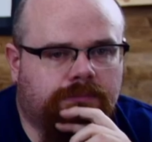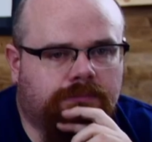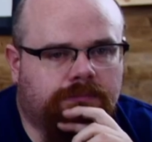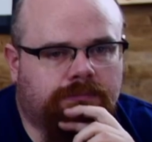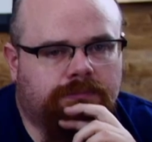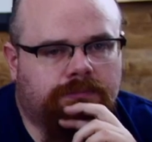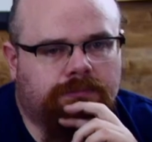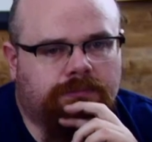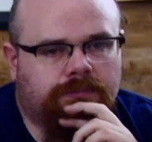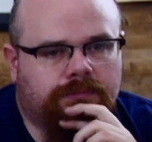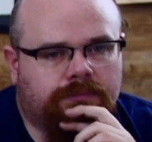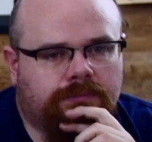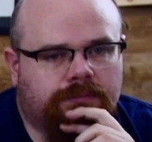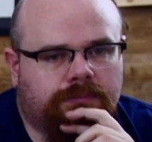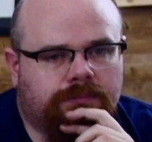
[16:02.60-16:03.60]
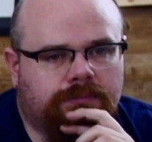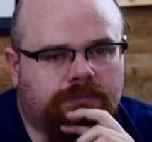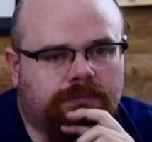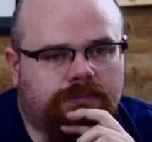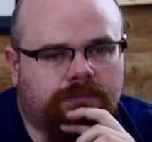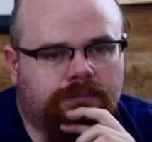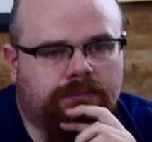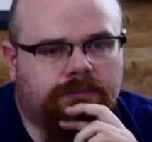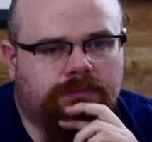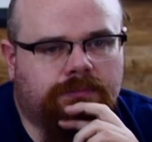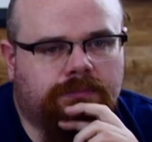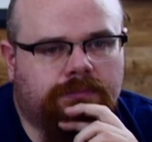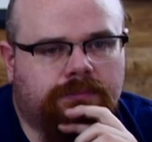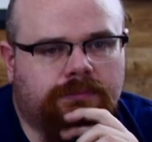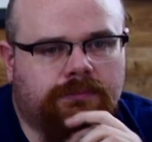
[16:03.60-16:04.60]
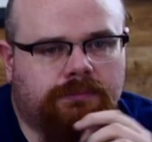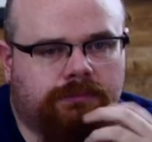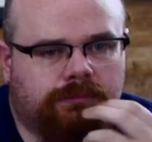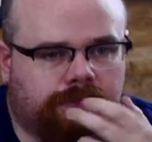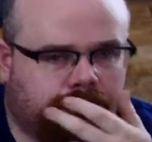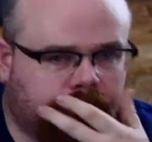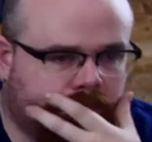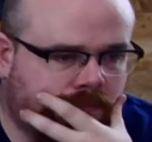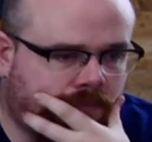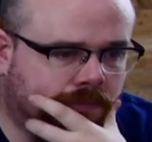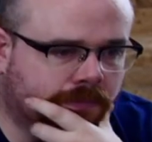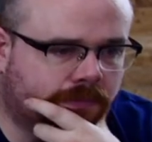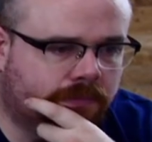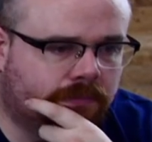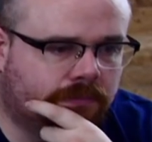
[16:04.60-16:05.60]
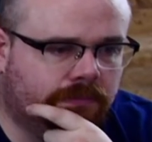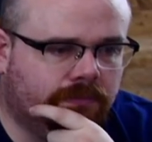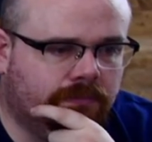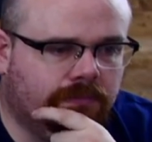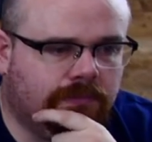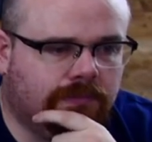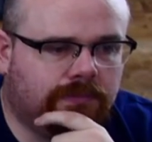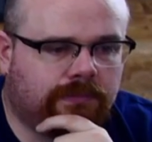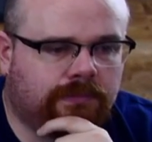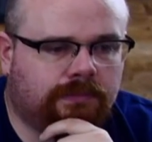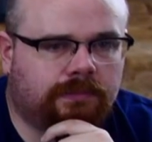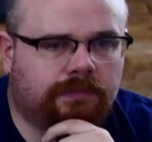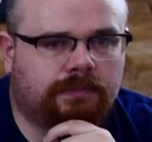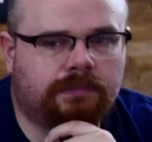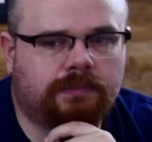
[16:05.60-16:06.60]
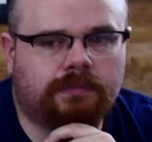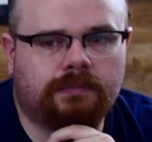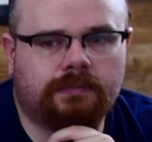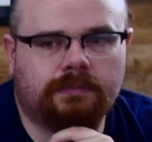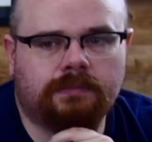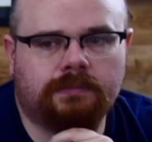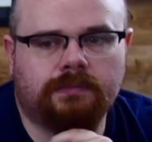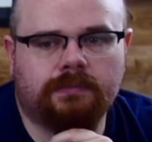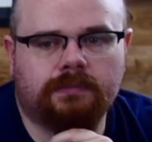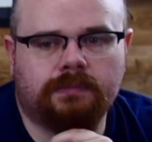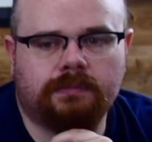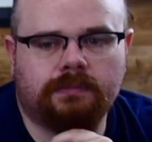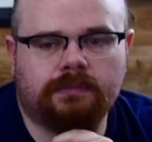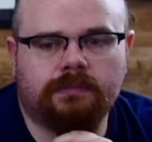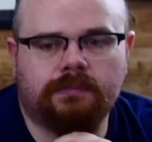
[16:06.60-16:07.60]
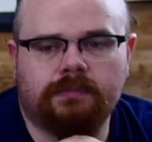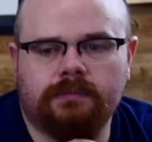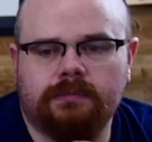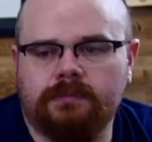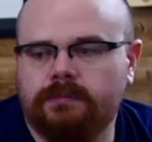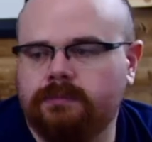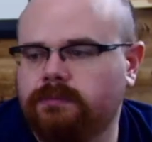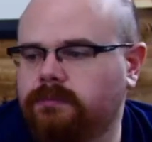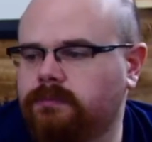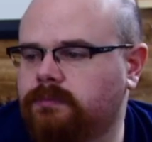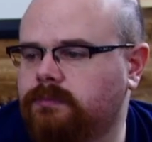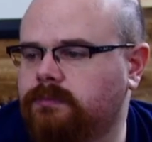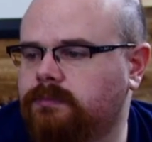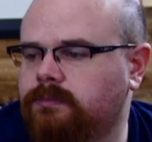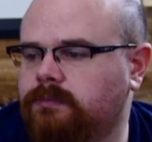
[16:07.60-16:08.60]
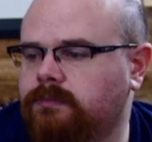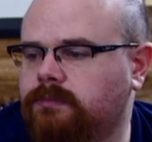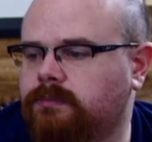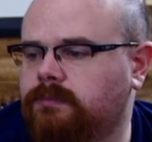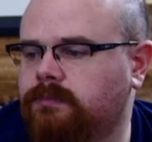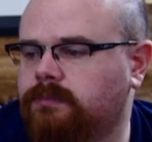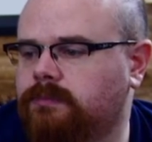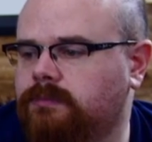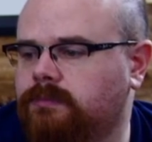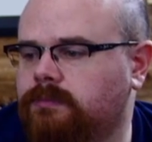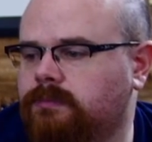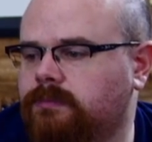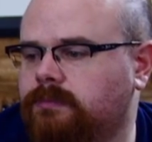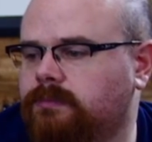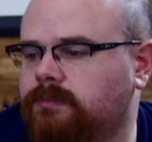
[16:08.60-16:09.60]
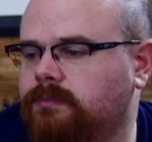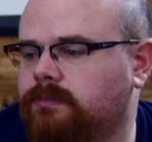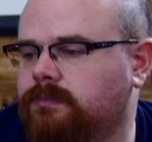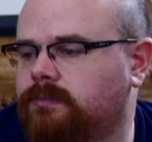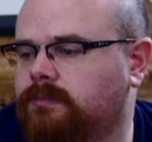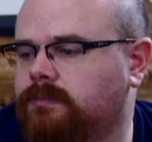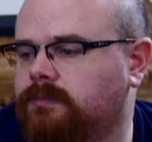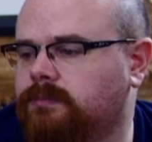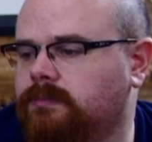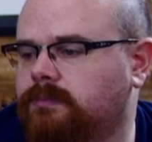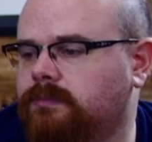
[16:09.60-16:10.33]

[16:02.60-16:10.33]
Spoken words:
[no speech]